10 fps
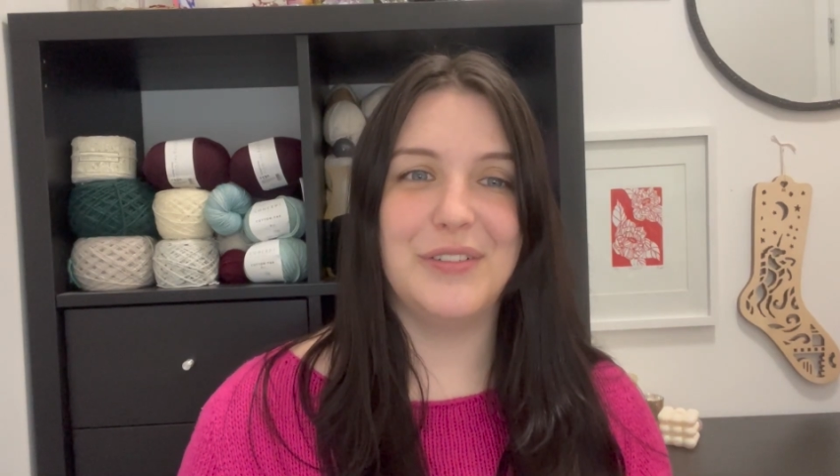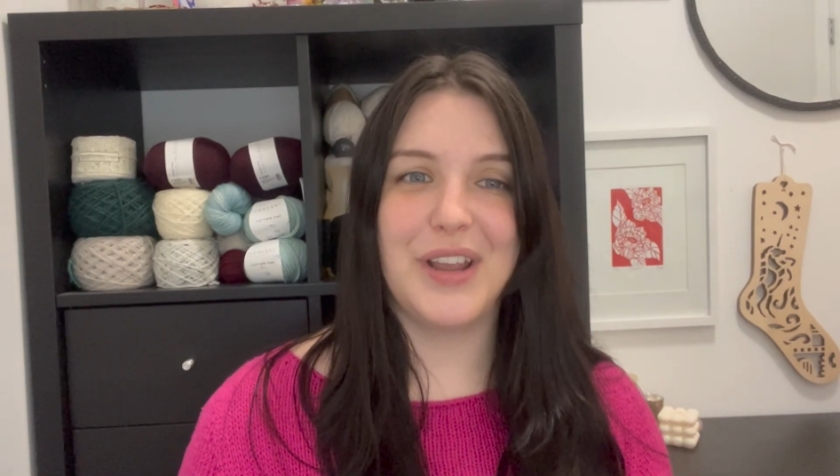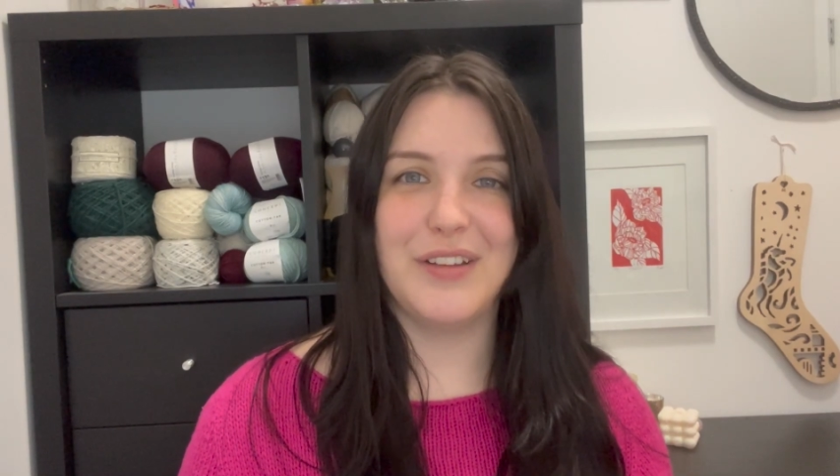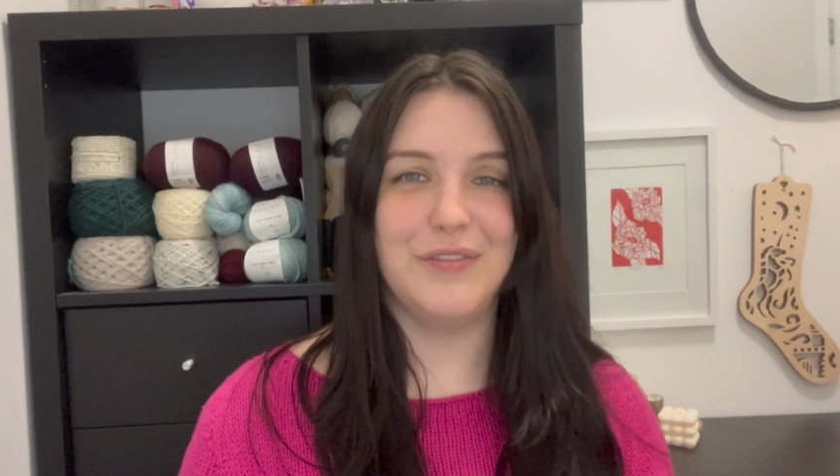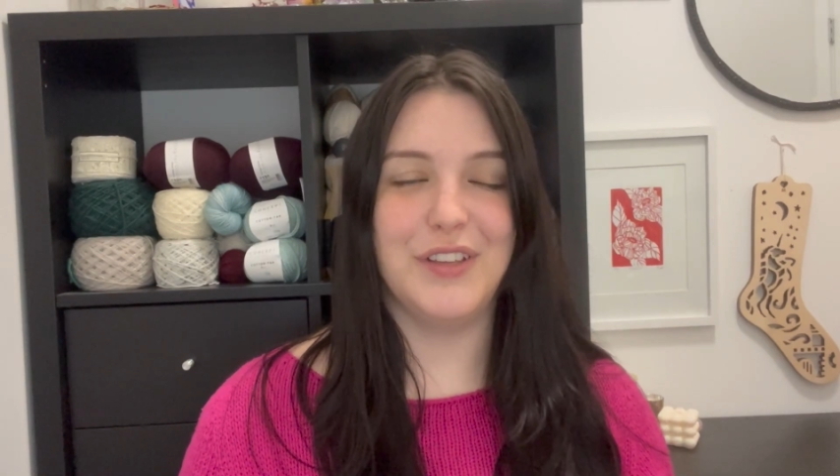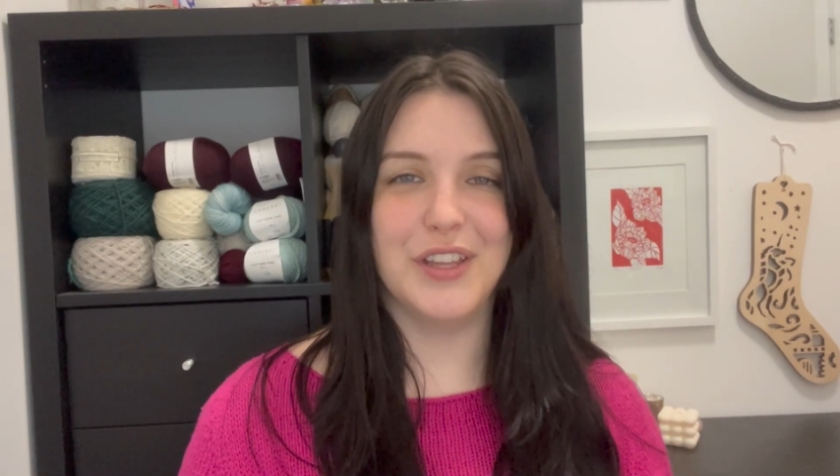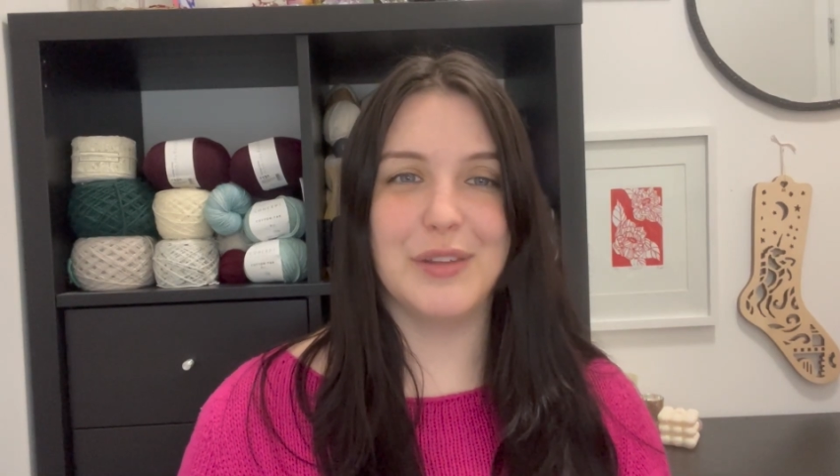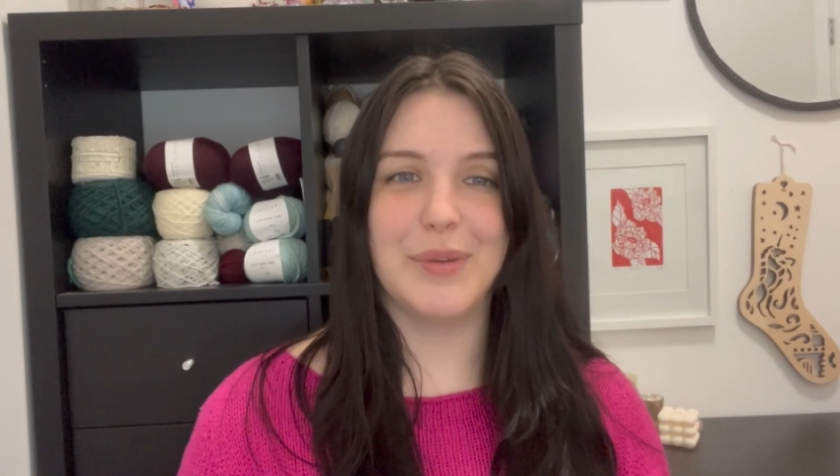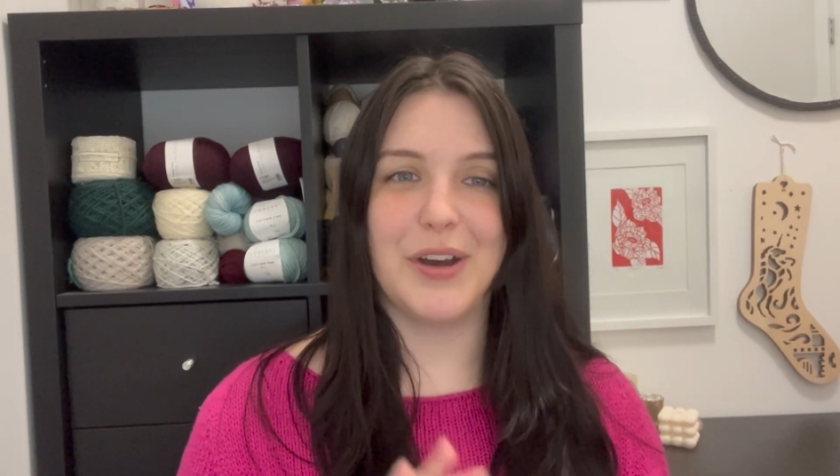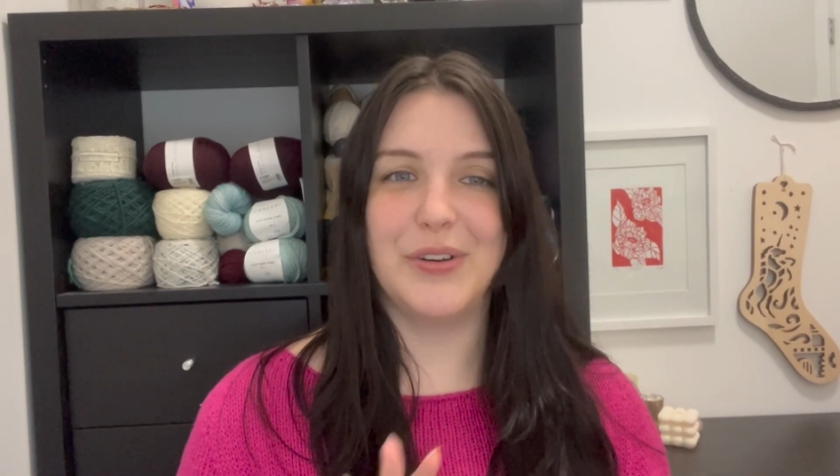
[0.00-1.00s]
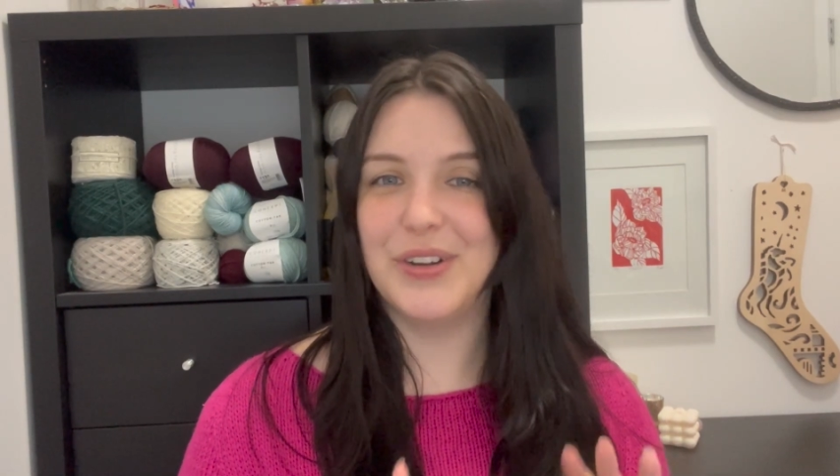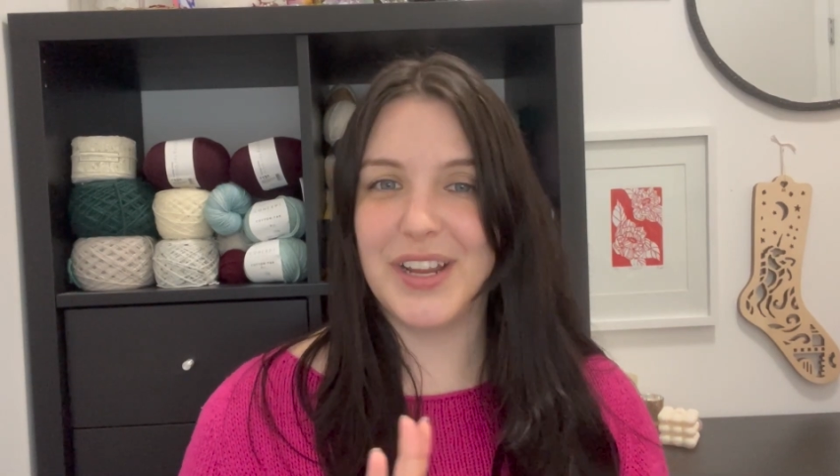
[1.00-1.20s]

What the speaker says: and feel them out